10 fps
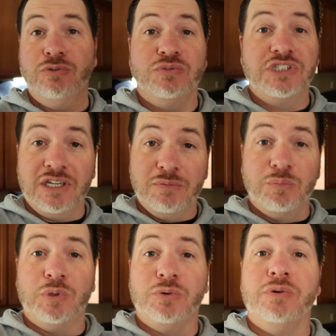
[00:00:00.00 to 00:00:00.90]
this is
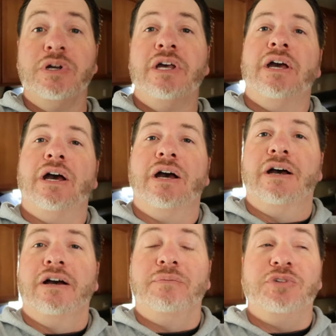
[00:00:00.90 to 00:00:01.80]
something that they don't tell
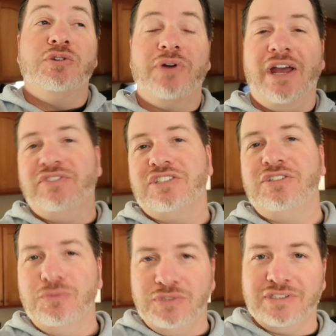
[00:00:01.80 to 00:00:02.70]
you and this is something
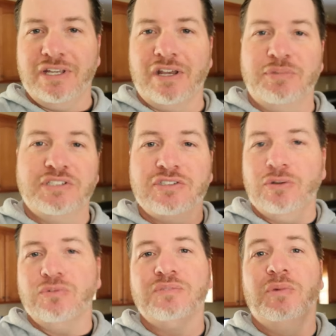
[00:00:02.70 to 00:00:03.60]
that uh,
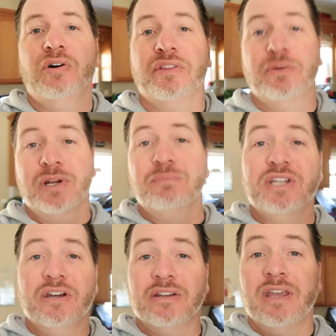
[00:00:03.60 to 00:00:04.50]
it's all
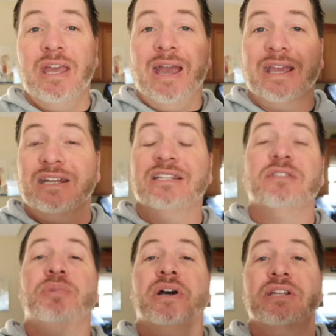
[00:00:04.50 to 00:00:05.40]
being done
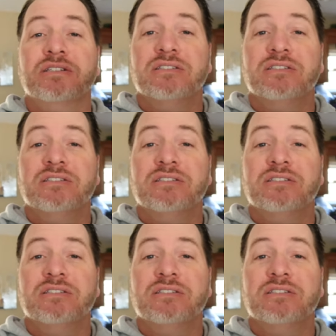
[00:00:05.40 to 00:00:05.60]
electronically.